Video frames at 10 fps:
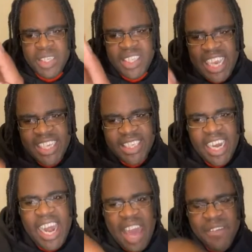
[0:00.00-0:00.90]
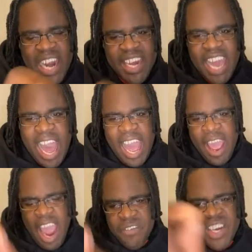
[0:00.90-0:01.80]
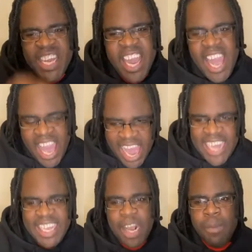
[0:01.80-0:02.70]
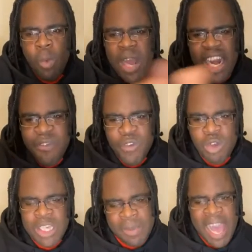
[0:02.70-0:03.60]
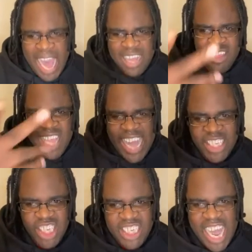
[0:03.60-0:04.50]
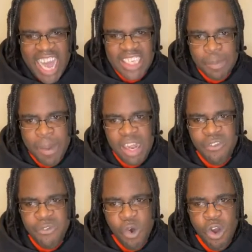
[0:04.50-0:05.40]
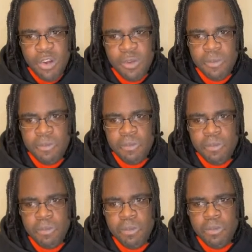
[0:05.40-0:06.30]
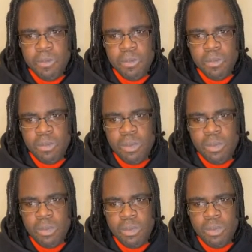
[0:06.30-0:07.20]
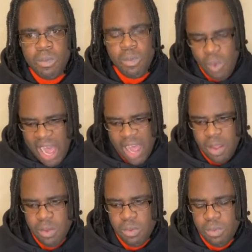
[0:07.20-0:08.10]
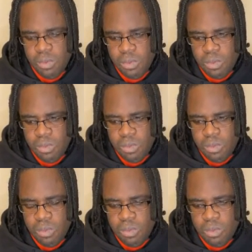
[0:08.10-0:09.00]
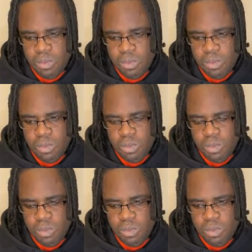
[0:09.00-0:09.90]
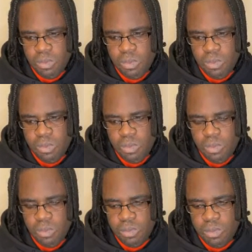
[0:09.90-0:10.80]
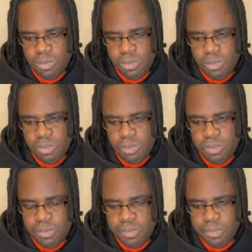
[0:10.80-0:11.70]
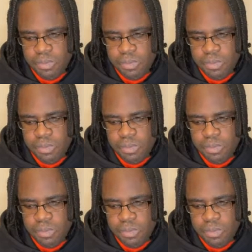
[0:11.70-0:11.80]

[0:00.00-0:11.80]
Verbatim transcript: 6 till 11 at the, uh, uh, every day. And I take up the one of the views and I that she talks upon the phone. Dwayne, Dwayne. What? May I ask you a question? I'm why you talk. Me ever